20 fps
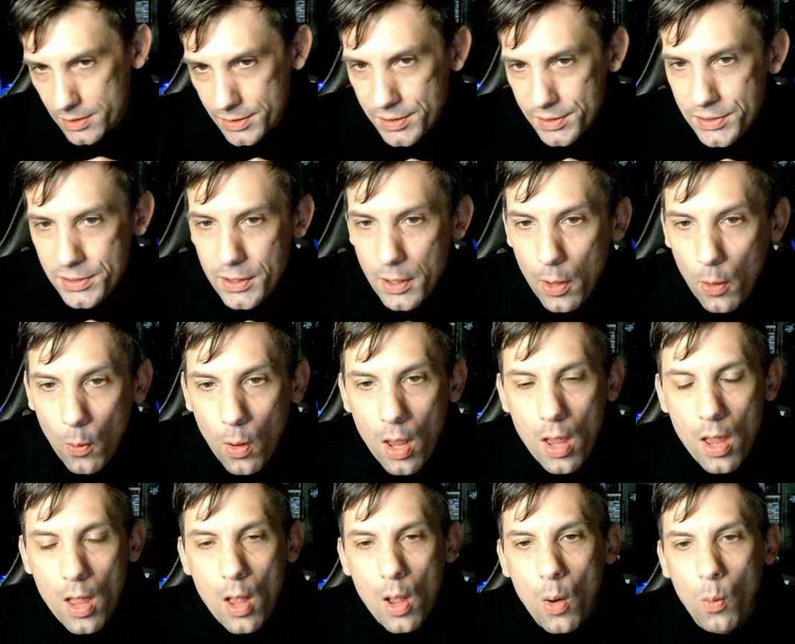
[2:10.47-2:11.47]
So
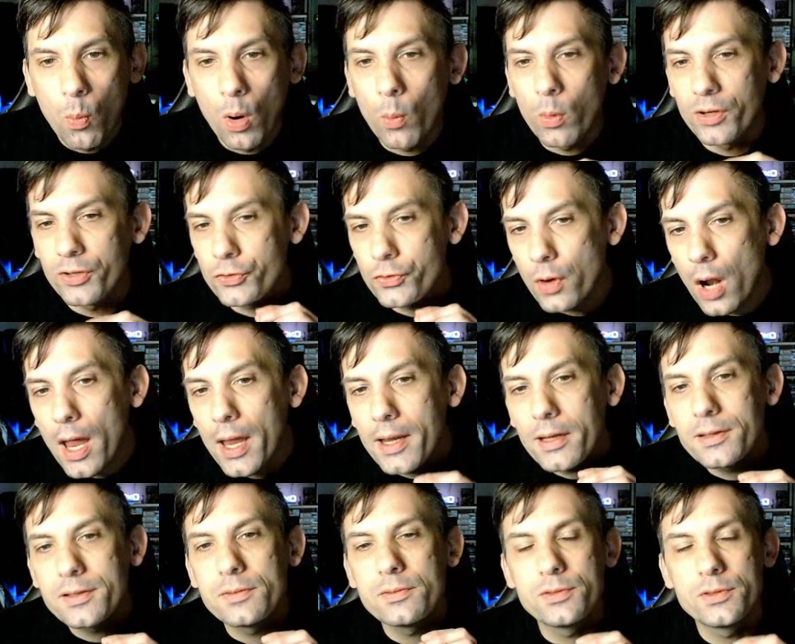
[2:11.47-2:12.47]
what we're trying
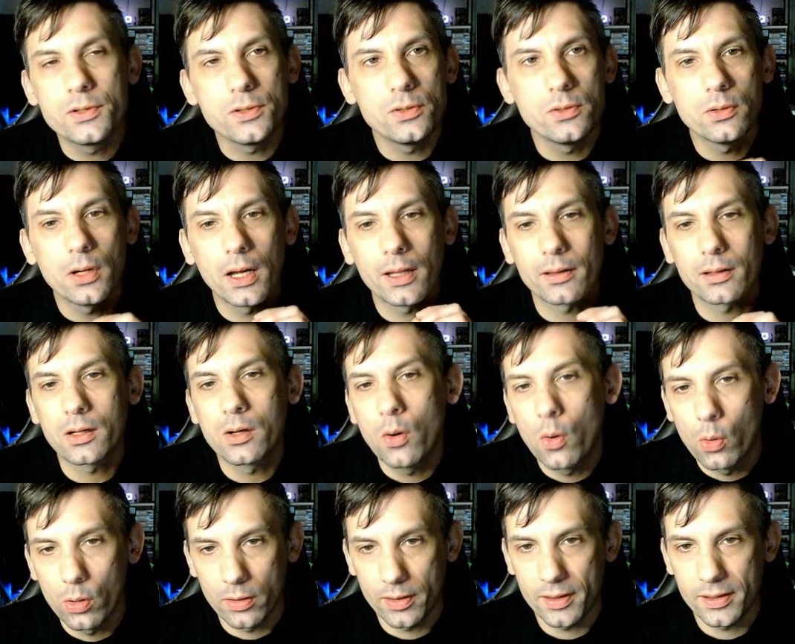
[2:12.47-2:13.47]
to do at the
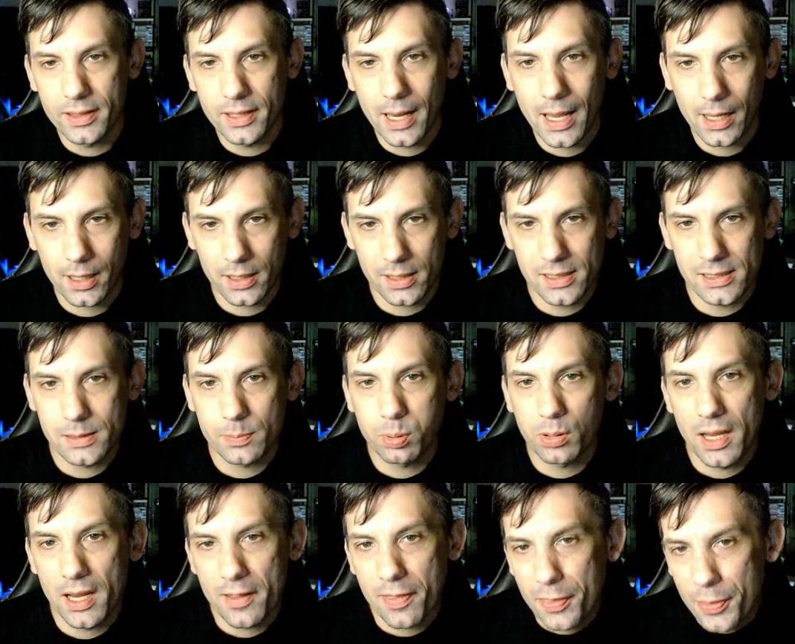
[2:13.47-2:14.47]
core of the deck is
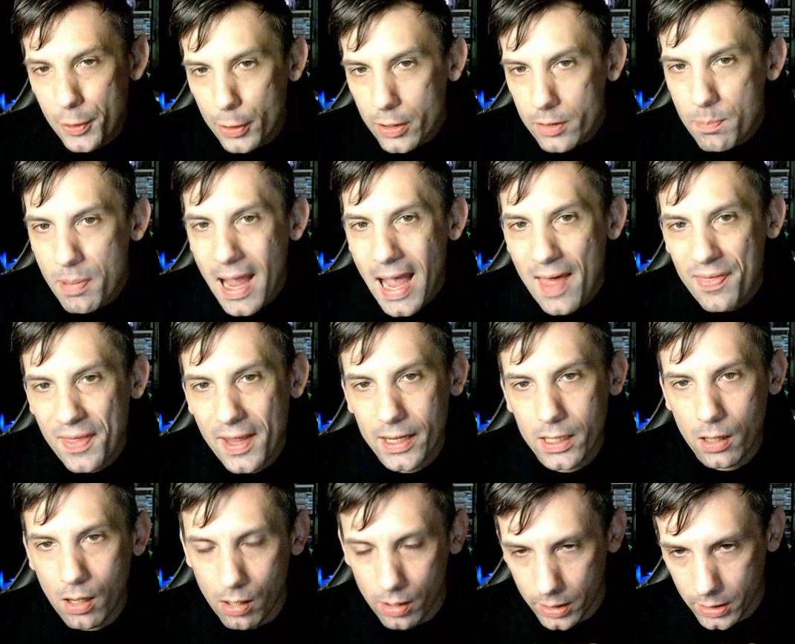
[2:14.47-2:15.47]
play Third Path
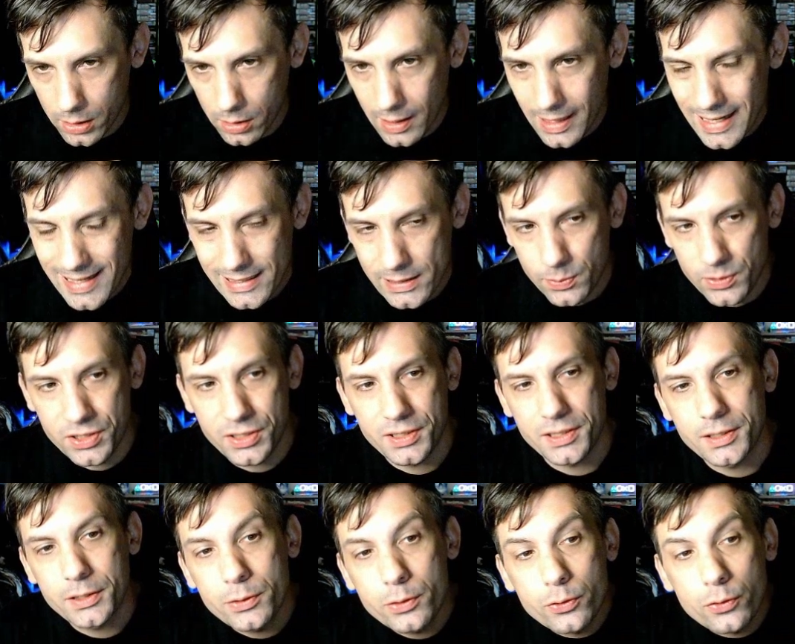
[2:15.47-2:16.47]
Iconoclast, which is a
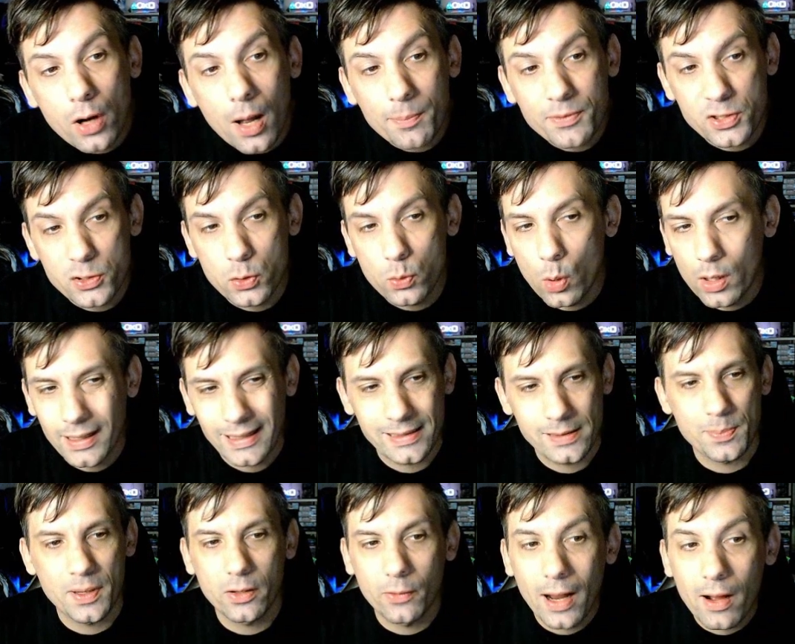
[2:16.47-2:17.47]
2-drop 2-1. It's
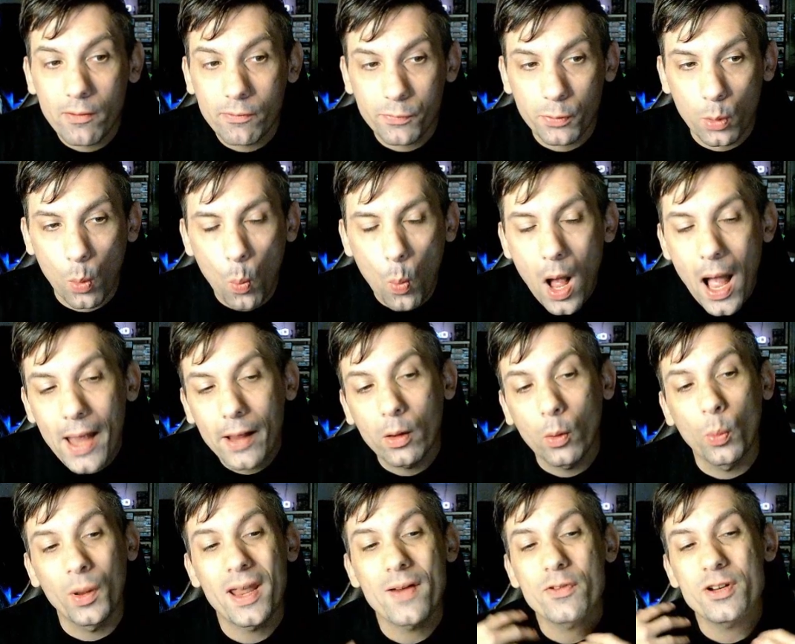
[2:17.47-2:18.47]
been around for a while.
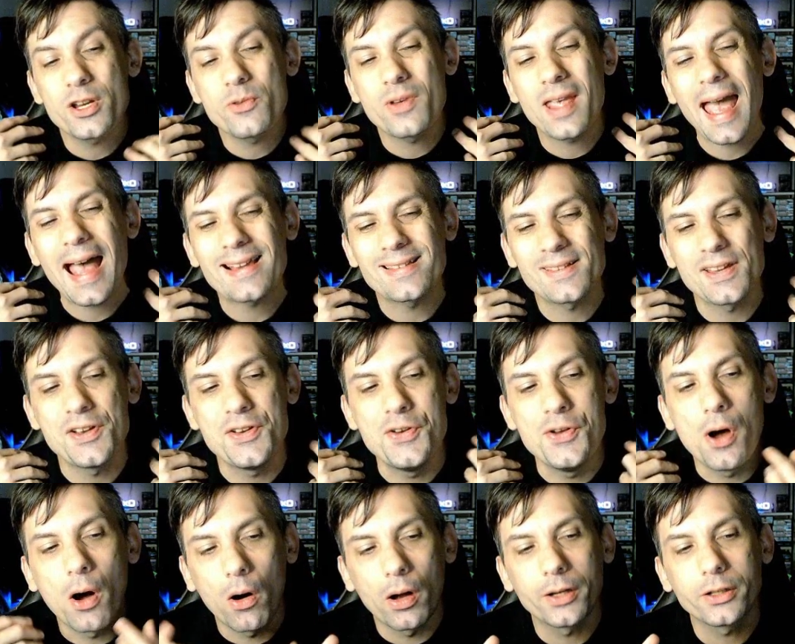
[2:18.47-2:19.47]
Whenever you cast a
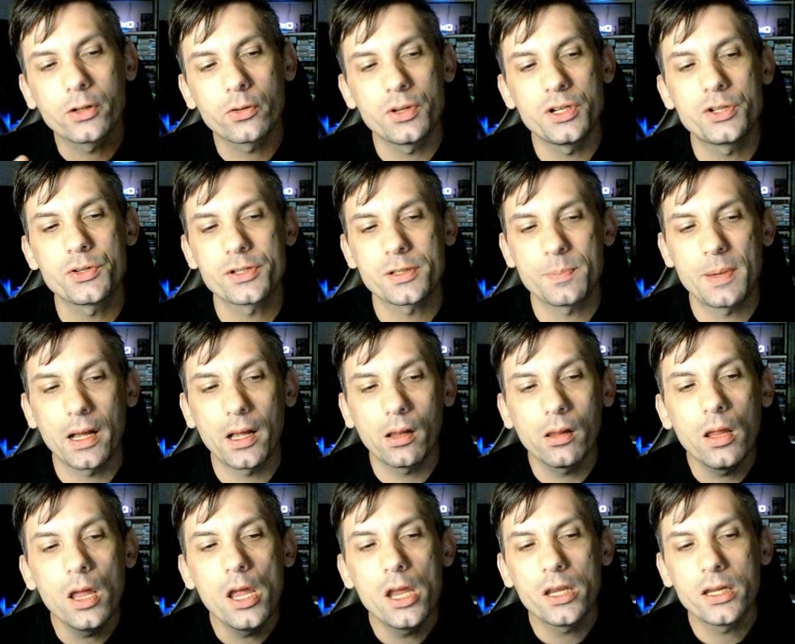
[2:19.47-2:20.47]
non-creature spell,
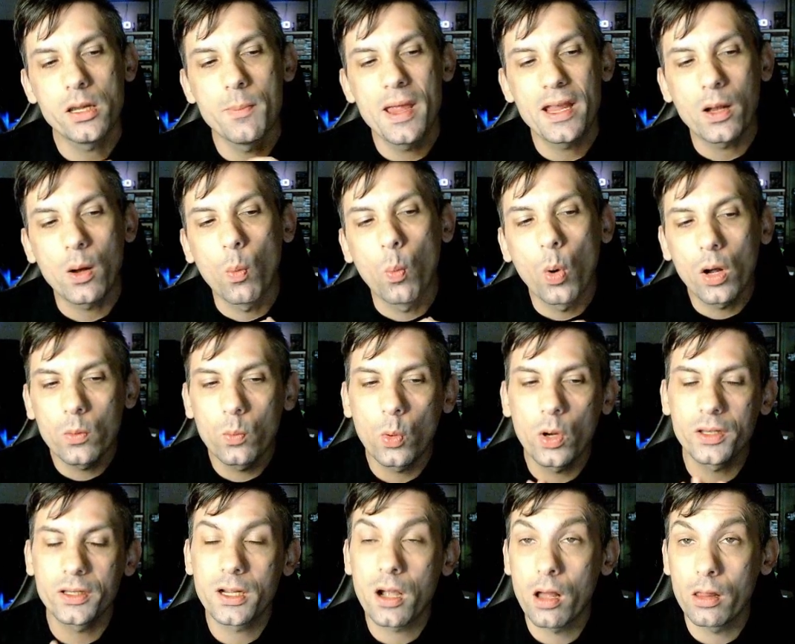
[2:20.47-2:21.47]
you make a
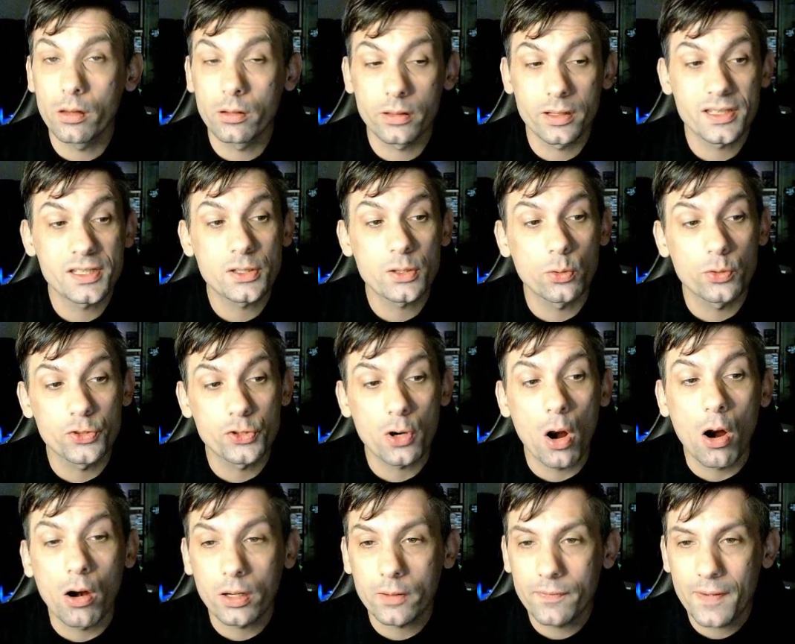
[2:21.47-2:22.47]
1/1 colorless soldier
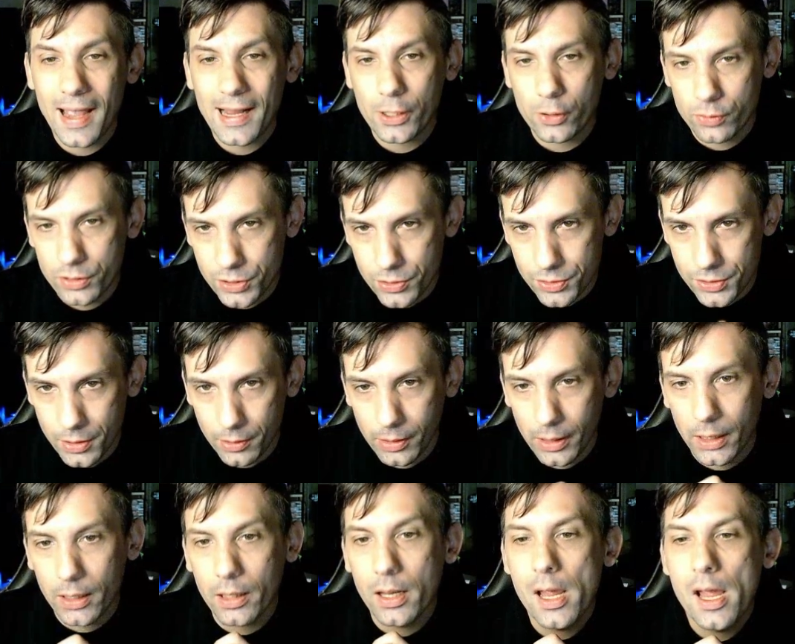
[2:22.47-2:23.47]
artifact creature
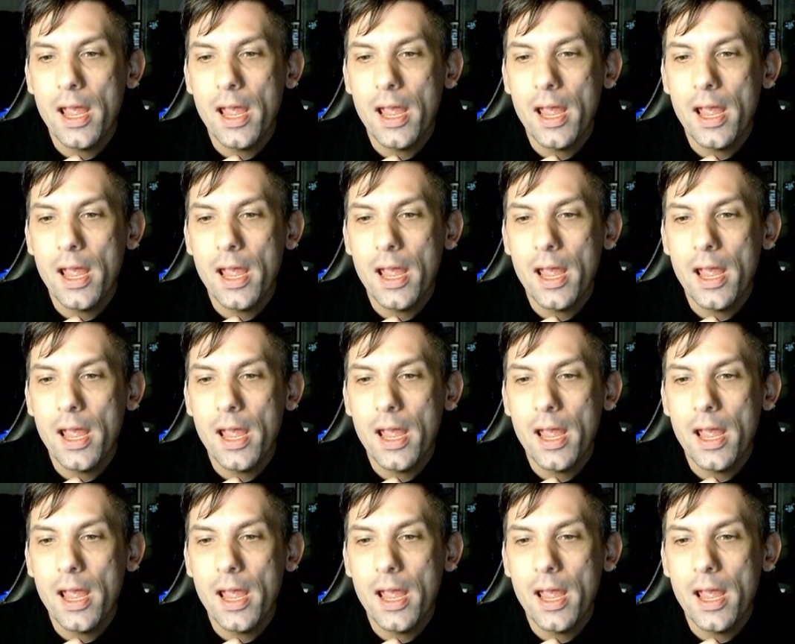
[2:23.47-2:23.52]
token.